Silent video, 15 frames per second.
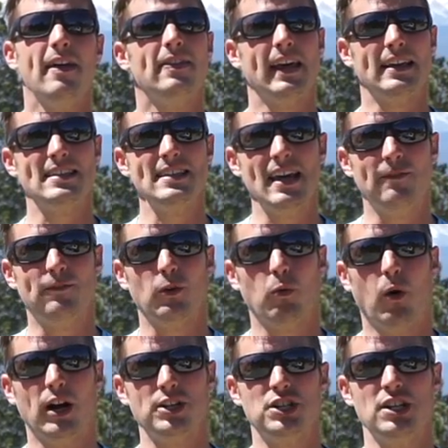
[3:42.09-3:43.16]
Thanks again for
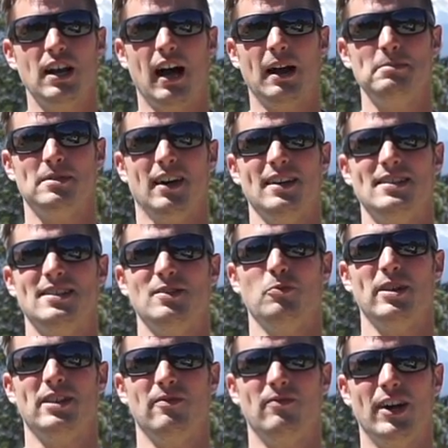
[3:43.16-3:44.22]
watching. I'm Tyson
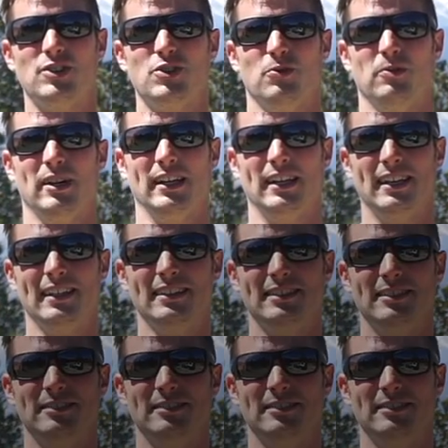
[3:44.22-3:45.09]
with Adventure Rig.